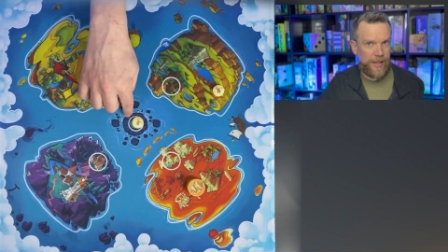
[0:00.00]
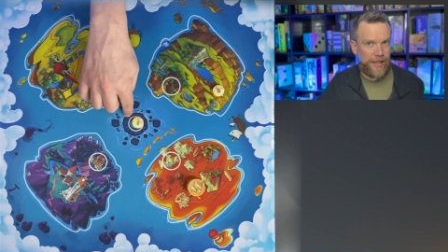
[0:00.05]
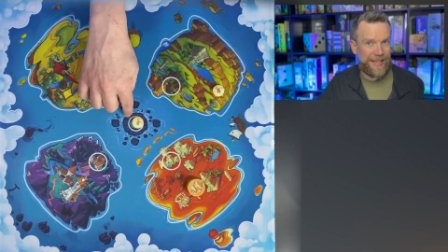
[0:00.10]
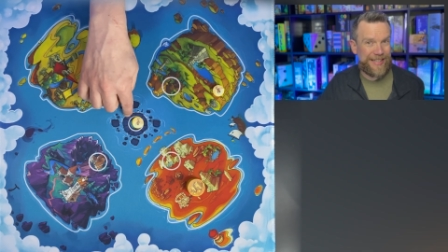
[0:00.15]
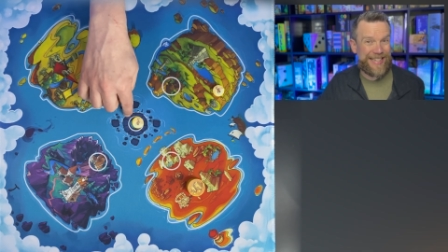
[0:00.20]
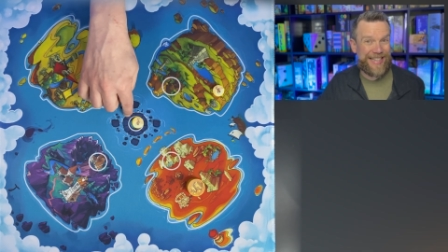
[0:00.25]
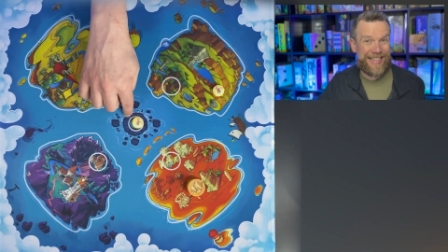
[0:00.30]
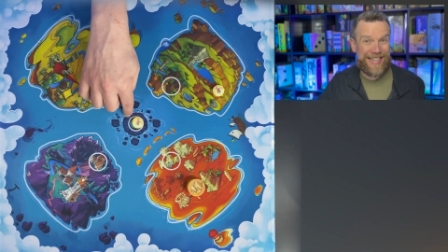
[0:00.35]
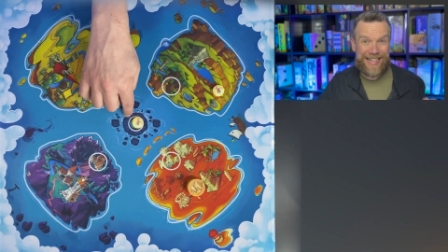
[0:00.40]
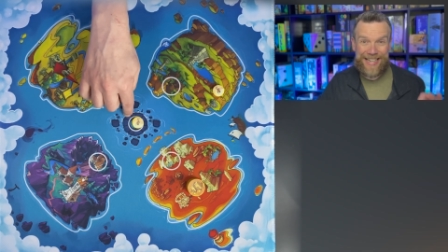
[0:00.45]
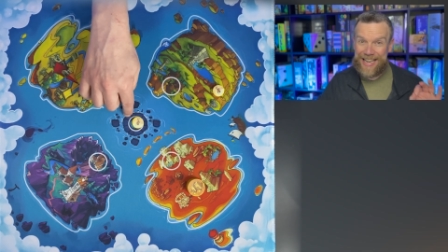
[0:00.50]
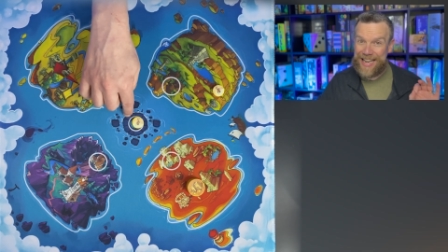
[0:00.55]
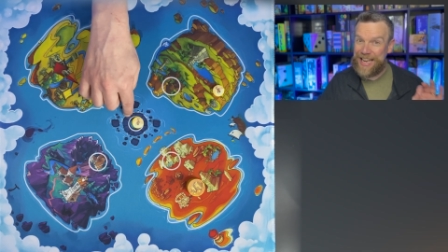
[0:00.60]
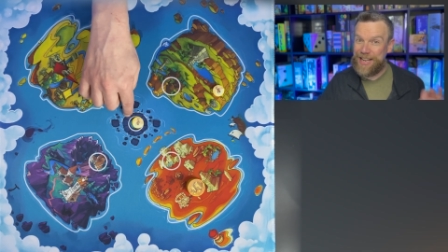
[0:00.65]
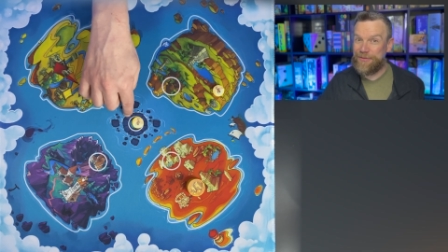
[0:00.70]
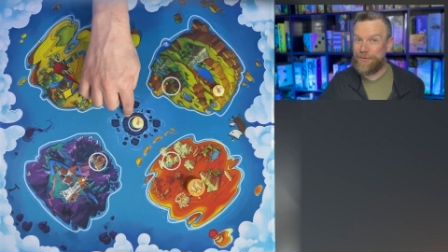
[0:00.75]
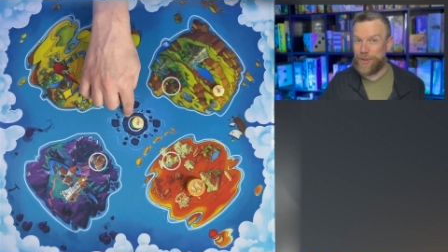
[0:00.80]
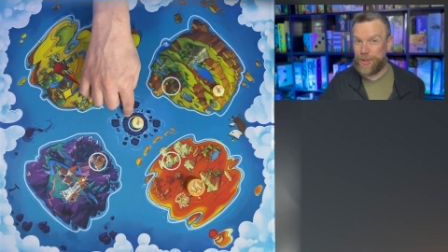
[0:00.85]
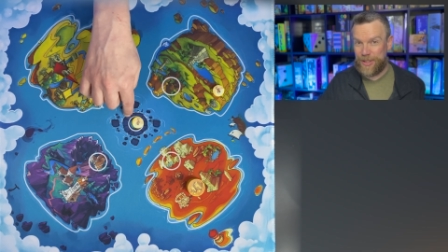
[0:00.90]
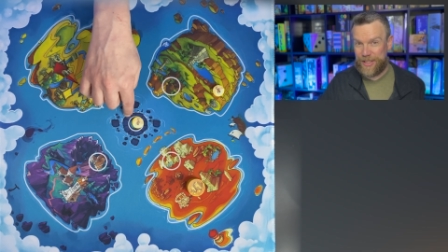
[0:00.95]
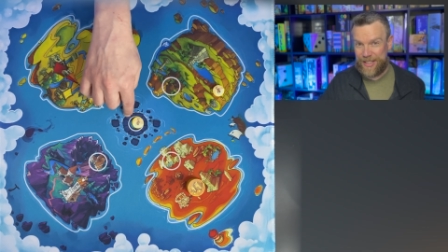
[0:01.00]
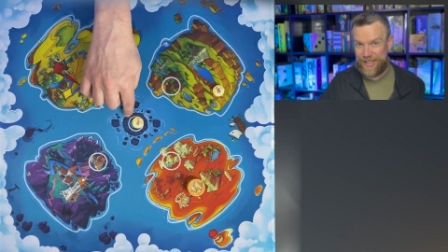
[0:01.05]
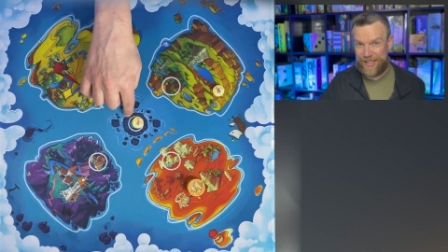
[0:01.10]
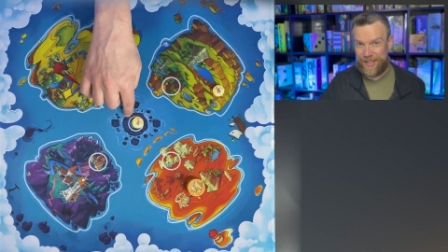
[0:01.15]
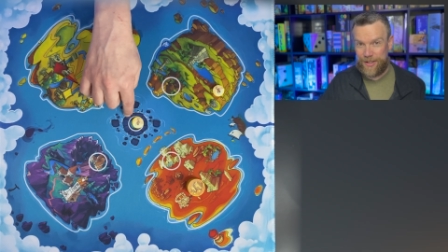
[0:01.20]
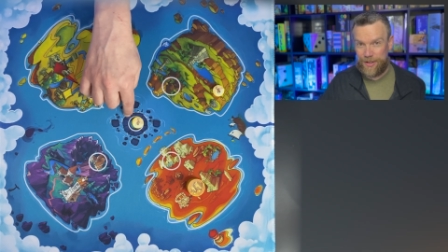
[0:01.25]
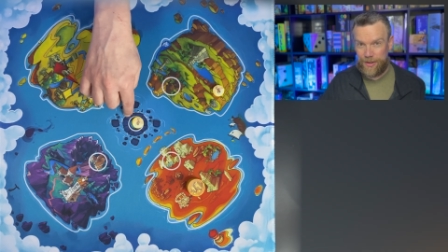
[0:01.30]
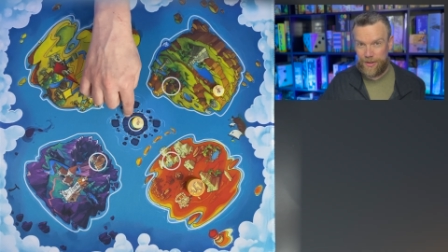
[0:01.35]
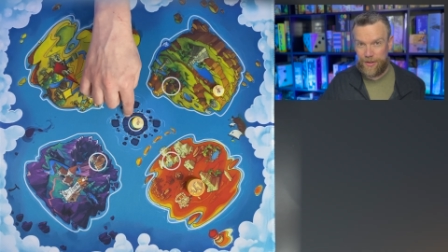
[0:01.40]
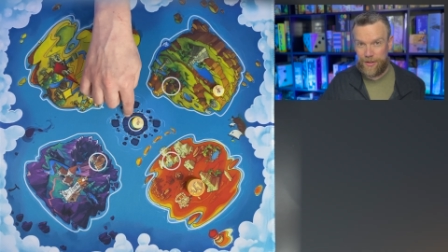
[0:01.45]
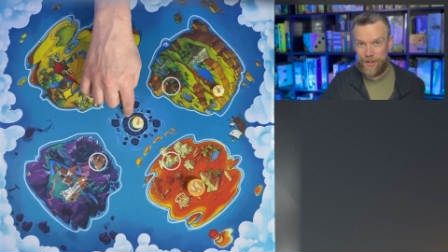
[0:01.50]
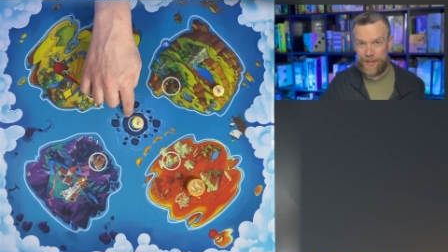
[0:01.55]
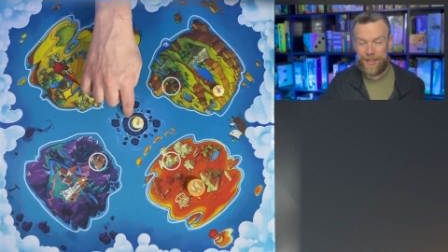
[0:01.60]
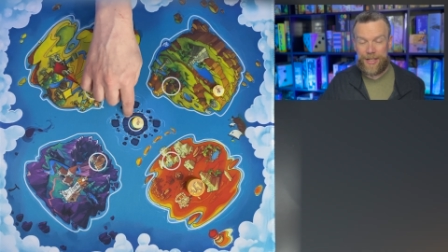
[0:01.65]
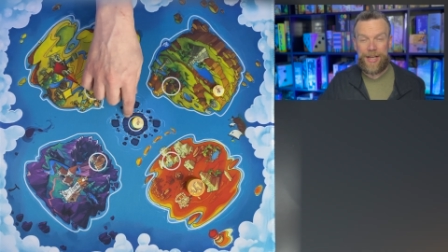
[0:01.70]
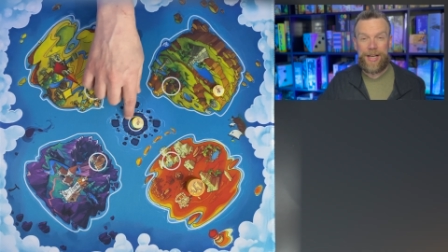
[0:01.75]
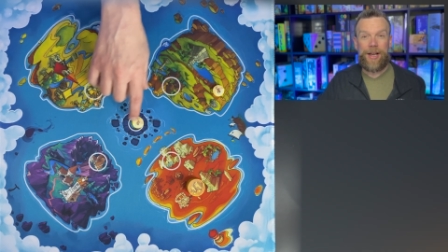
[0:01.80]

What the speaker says: into the navel it's called,